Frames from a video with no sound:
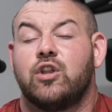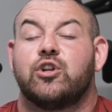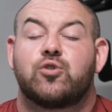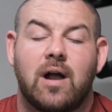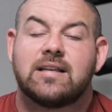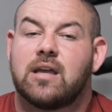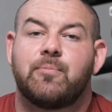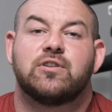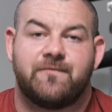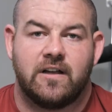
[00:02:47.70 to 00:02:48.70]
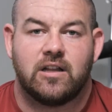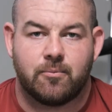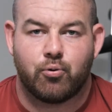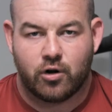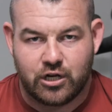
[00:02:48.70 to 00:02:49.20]
The tricep is
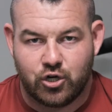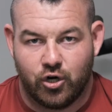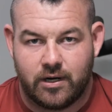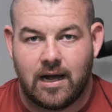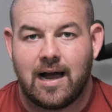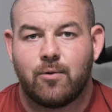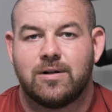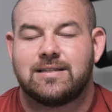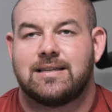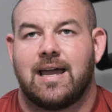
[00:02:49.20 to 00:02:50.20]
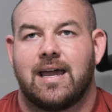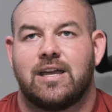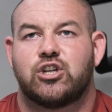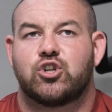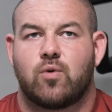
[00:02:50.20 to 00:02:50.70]
feeling pretty good. I would
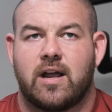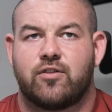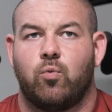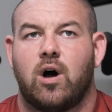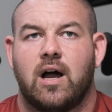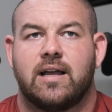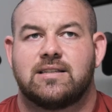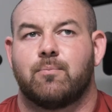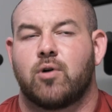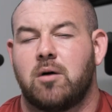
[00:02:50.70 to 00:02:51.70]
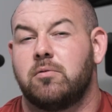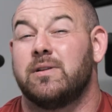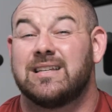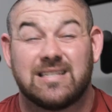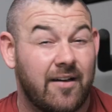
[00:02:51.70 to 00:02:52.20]
say strength-wise, I'm
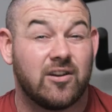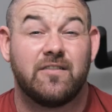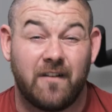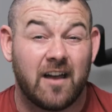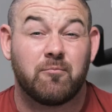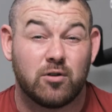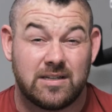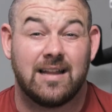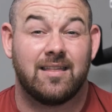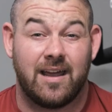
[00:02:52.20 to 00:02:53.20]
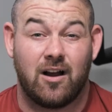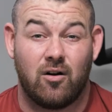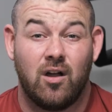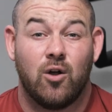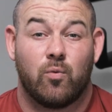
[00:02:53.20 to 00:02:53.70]
probably 75% there.